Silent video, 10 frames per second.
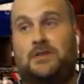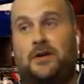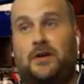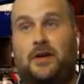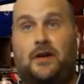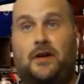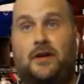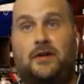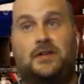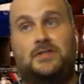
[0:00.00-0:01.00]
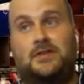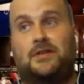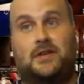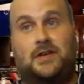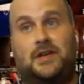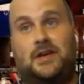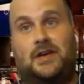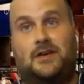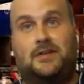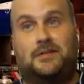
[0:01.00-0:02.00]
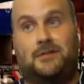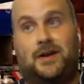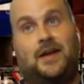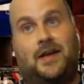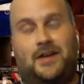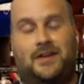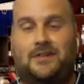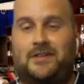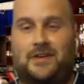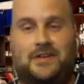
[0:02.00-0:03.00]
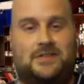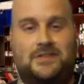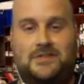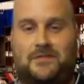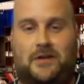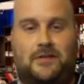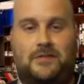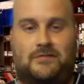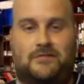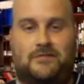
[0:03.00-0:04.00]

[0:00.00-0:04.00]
dark hair and he saw the redhead and he just fell